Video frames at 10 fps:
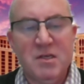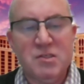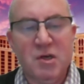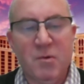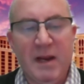
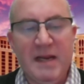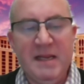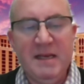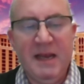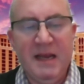So an
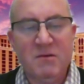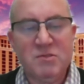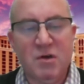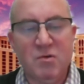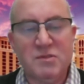
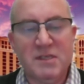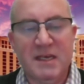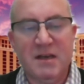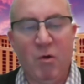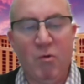in-house host
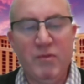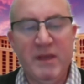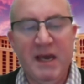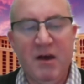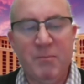can
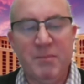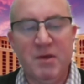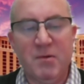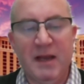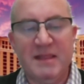only help
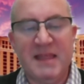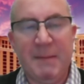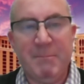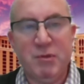you at that